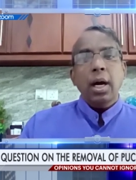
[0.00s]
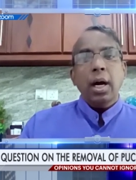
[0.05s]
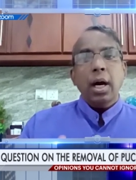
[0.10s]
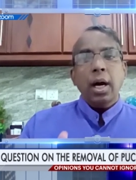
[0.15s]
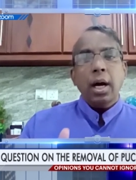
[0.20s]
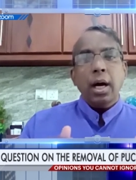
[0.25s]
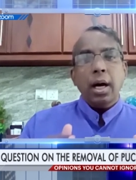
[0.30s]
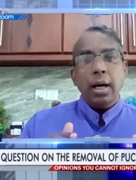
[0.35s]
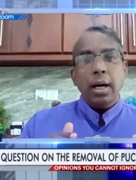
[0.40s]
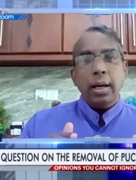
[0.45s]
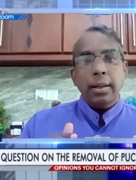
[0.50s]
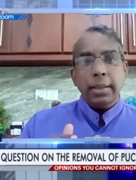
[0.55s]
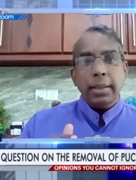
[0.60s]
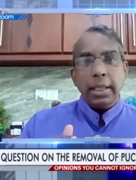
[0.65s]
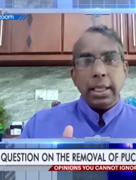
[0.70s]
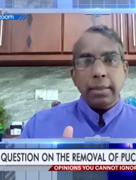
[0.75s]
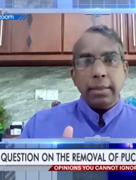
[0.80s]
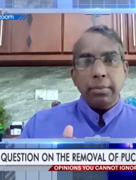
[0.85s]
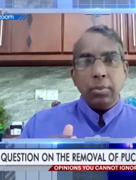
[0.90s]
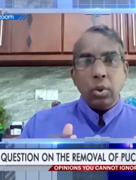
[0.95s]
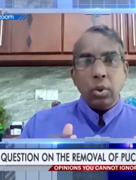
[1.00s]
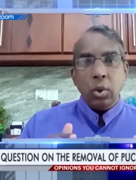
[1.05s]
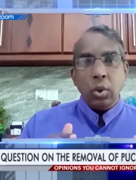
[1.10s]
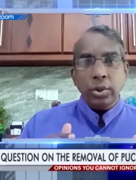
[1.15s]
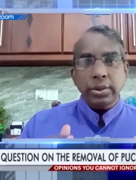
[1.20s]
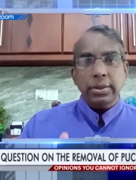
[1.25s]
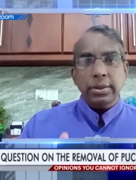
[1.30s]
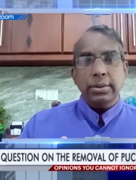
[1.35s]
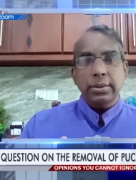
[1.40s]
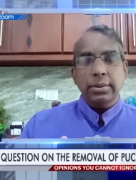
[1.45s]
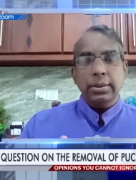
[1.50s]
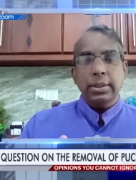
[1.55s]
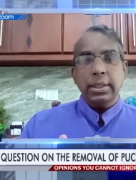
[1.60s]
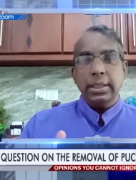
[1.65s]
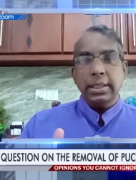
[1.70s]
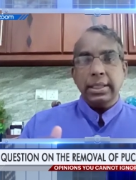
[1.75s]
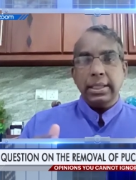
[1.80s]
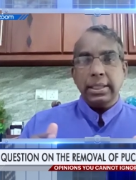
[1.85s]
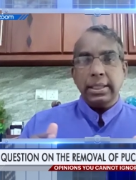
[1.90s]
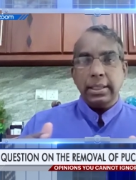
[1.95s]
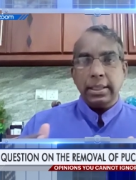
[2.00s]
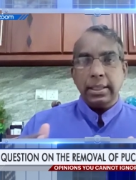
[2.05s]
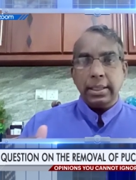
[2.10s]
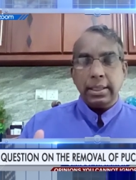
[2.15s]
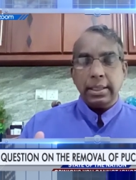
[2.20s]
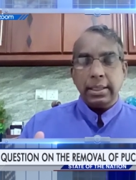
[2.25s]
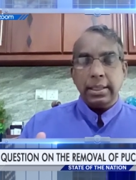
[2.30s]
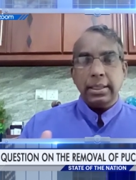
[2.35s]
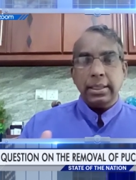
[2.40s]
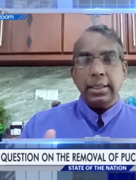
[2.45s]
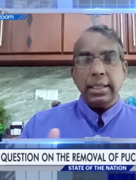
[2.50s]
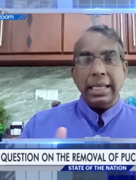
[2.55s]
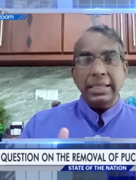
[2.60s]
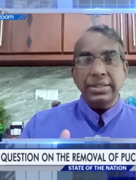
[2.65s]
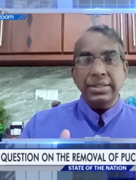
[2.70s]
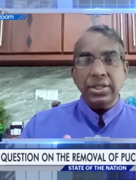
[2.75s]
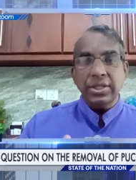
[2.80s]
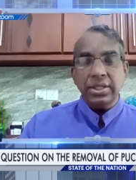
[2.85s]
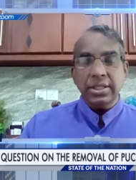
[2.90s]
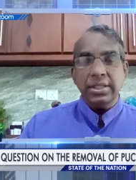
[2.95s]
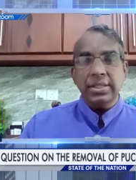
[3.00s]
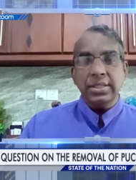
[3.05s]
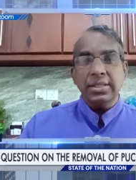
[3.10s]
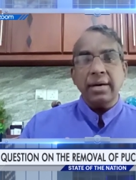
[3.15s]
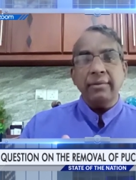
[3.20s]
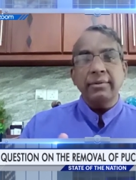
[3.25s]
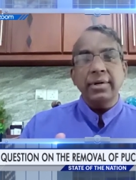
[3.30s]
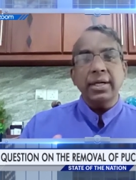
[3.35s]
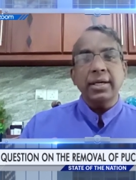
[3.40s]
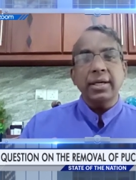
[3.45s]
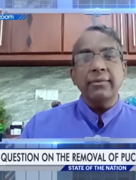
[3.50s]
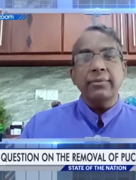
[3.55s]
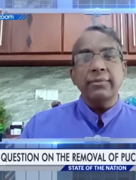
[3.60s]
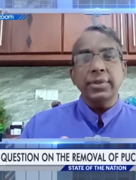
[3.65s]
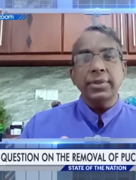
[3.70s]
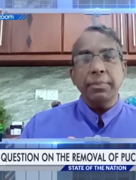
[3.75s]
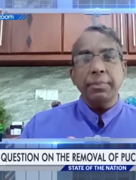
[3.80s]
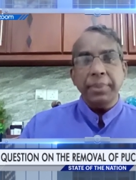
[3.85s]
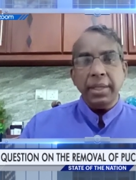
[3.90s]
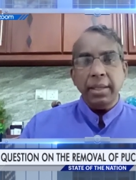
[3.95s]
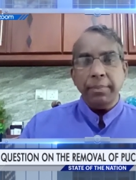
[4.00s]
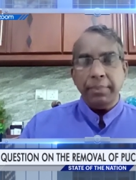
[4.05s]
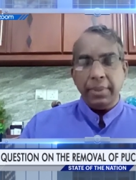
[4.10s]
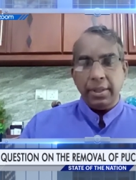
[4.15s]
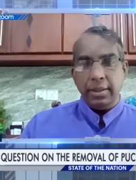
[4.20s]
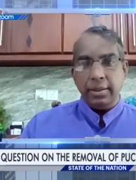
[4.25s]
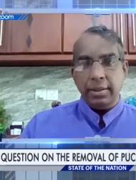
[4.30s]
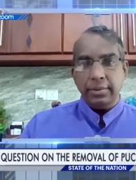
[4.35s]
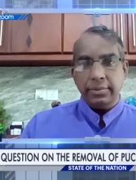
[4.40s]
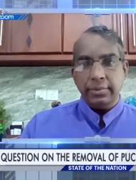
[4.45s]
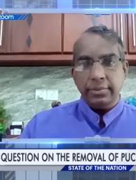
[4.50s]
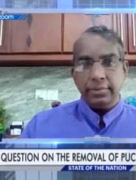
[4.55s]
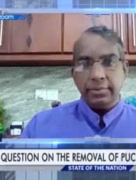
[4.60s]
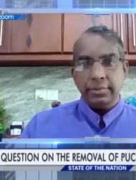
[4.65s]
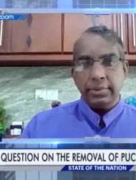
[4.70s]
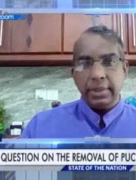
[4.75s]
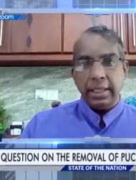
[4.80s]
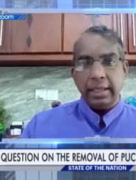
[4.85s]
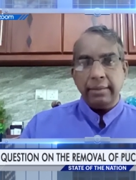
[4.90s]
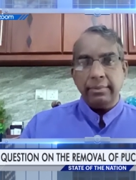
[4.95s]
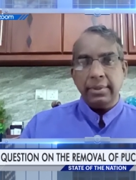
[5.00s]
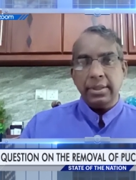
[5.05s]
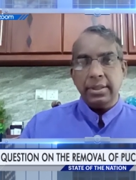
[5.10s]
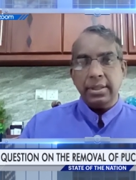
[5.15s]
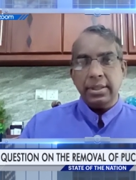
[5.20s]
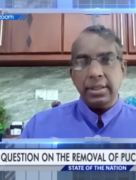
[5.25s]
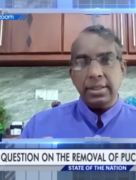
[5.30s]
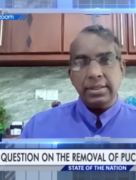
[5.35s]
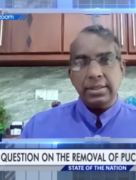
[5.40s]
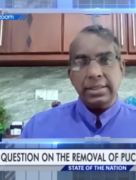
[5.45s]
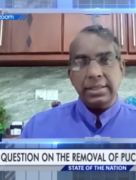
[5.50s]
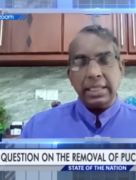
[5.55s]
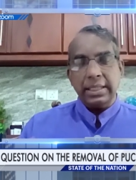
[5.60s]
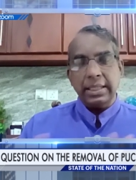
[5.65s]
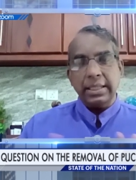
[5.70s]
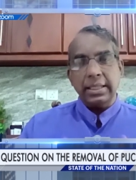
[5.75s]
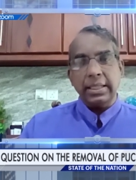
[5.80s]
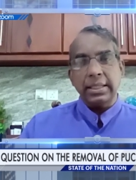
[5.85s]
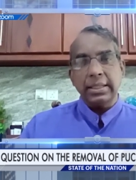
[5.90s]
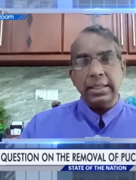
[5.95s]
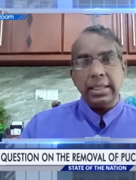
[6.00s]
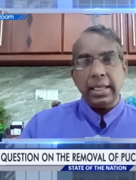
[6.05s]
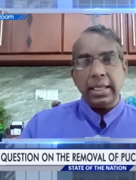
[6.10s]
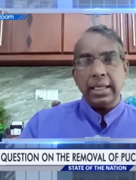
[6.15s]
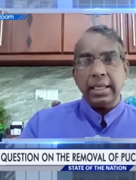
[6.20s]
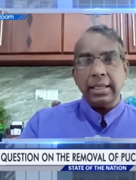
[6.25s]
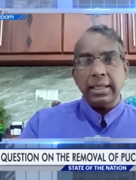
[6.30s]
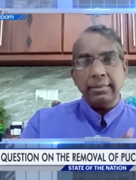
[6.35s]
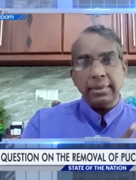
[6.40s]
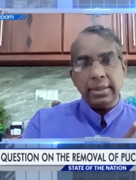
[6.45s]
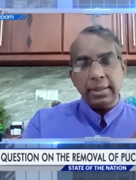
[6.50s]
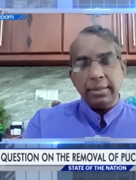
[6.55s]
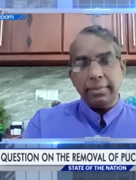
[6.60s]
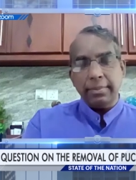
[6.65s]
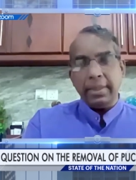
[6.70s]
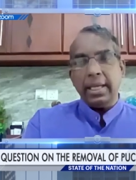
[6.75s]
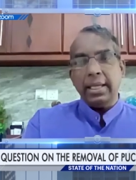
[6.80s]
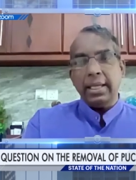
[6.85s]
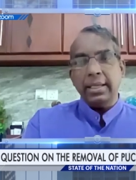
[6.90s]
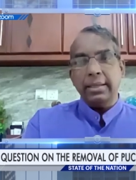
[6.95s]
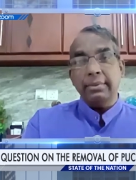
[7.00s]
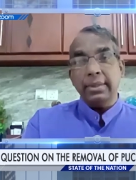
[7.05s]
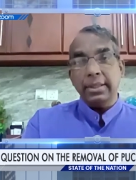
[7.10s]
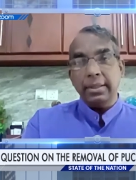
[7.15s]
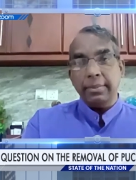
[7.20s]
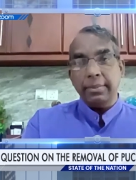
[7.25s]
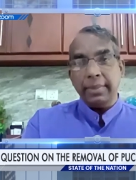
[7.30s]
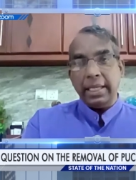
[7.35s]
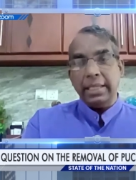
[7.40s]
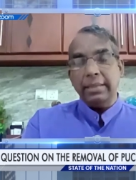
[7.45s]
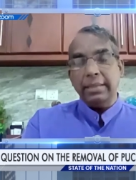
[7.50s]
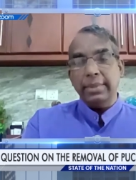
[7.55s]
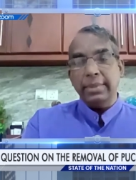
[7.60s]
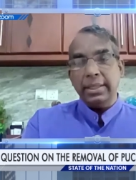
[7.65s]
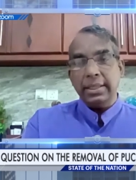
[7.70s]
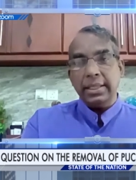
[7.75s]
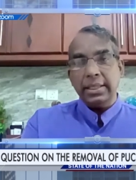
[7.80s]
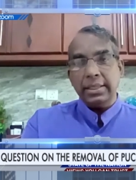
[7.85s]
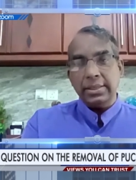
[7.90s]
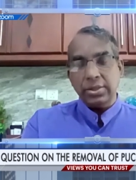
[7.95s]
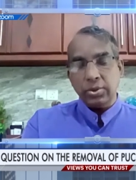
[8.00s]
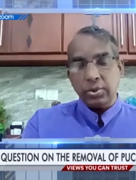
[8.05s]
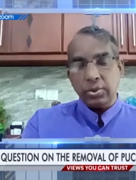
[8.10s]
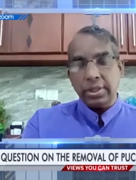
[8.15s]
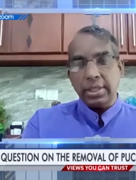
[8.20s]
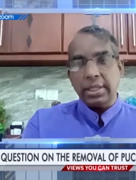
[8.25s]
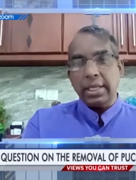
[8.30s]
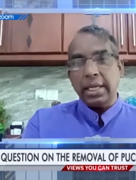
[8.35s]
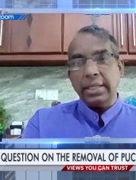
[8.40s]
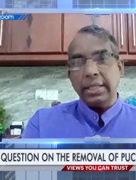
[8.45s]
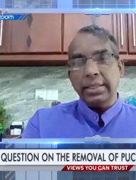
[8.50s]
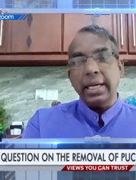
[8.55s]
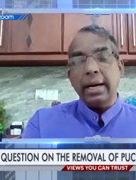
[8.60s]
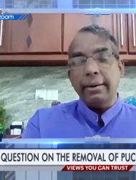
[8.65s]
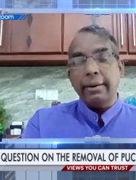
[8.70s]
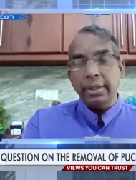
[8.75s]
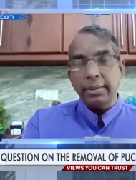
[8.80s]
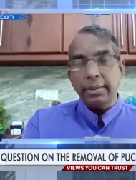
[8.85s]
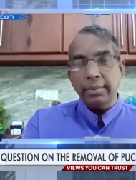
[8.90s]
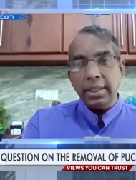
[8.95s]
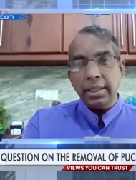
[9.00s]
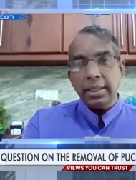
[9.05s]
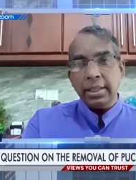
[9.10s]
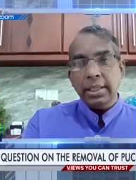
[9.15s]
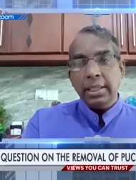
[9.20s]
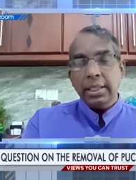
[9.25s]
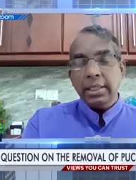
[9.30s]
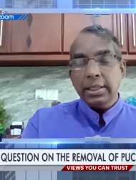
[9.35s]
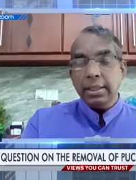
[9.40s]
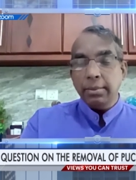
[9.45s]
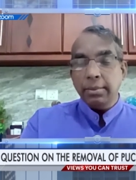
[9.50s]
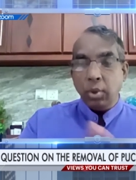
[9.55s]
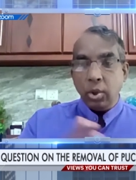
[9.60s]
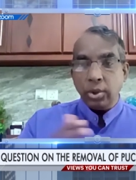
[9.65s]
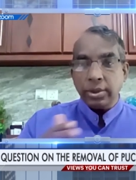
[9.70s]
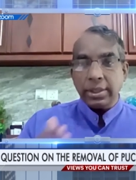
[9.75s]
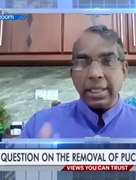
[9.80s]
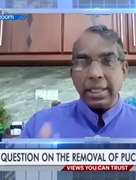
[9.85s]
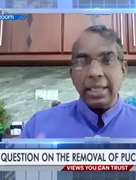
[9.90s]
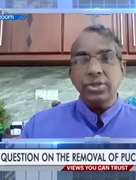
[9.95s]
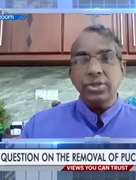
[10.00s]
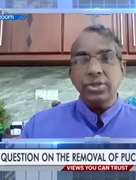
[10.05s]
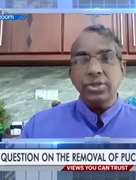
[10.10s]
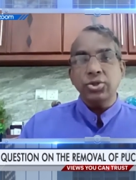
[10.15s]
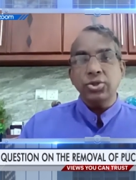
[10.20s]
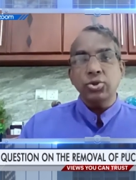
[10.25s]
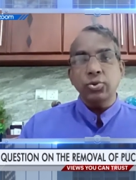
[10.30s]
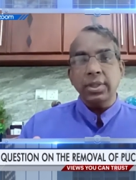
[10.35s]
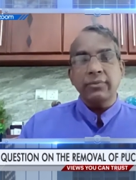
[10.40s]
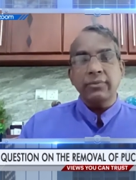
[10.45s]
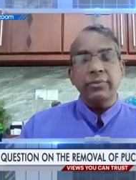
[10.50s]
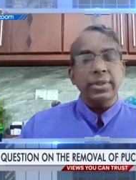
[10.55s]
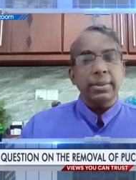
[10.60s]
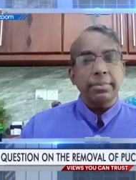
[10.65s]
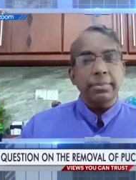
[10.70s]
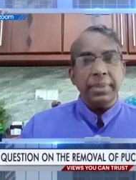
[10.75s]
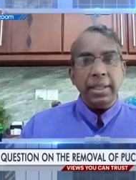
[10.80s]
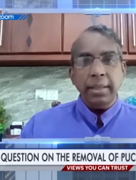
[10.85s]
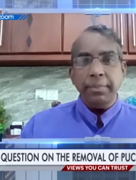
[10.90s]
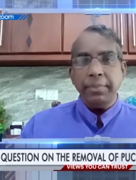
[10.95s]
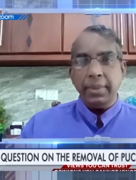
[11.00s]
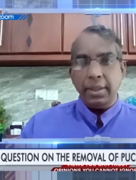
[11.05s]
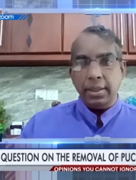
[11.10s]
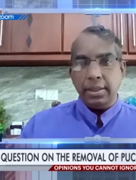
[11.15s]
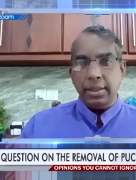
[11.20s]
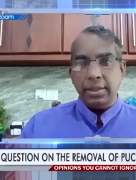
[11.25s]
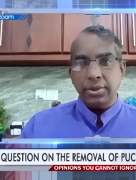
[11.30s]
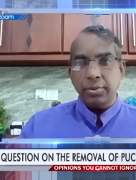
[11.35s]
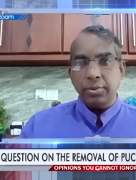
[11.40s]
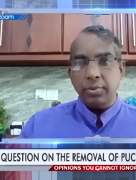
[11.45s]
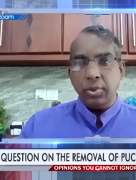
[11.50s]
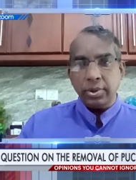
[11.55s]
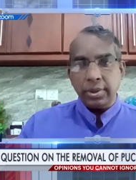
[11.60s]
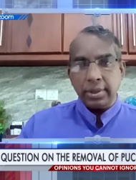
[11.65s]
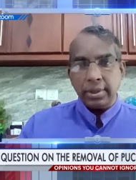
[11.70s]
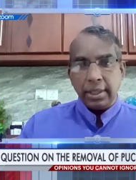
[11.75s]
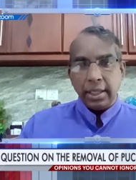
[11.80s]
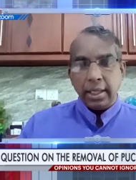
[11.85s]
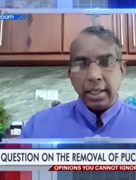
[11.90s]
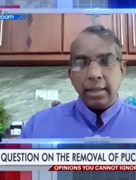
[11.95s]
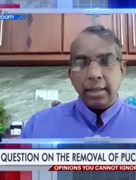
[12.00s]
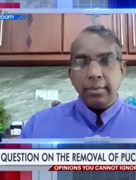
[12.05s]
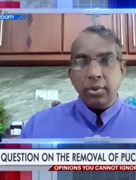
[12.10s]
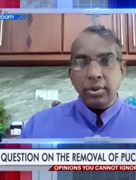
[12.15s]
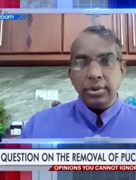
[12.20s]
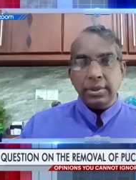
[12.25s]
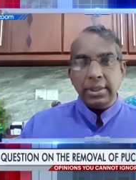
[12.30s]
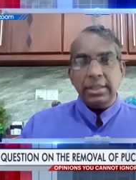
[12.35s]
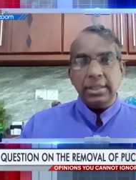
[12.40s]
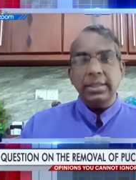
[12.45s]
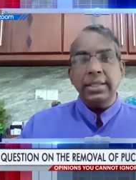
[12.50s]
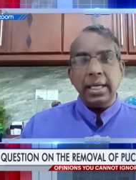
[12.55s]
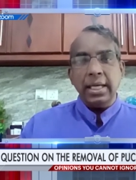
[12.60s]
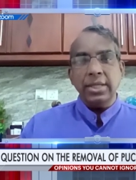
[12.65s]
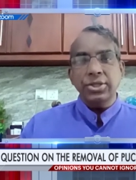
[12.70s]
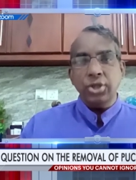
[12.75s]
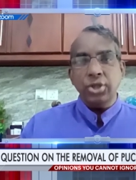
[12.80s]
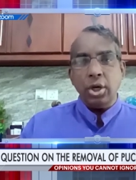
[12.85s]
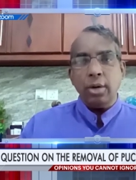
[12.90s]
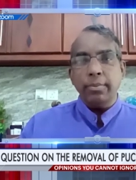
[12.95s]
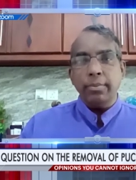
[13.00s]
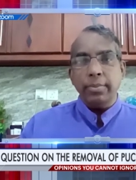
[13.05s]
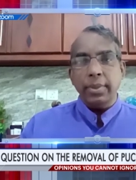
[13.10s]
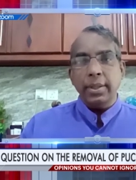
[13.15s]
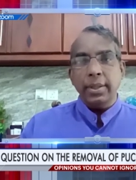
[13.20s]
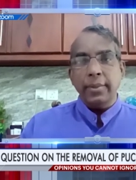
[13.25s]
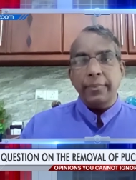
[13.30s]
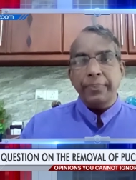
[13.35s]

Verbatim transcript: uh, uh both uh, uh, entities are working for the people even this Janaka Ratnayake, even the even the parliamentaries or the rather government the both has to work for the people so both both did their job